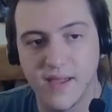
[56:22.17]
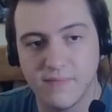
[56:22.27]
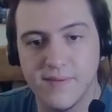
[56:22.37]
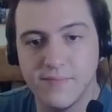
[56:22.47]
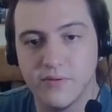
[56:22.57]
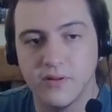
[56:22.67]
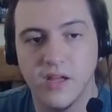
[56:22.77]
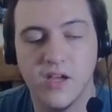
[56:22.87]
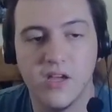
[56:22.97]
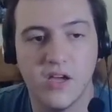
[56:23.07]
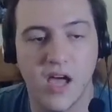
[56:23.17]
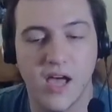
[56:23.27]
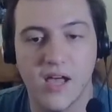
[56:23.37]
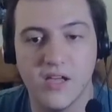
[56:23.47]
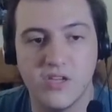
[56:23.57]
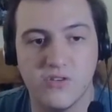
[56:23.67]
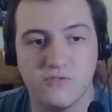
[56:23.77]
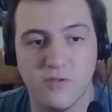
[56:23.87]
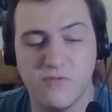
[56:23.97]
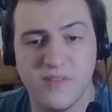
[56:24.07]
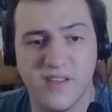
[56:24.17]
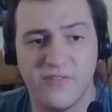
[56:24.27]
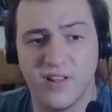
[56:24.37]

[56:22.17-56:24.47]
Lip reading: people use movement differently.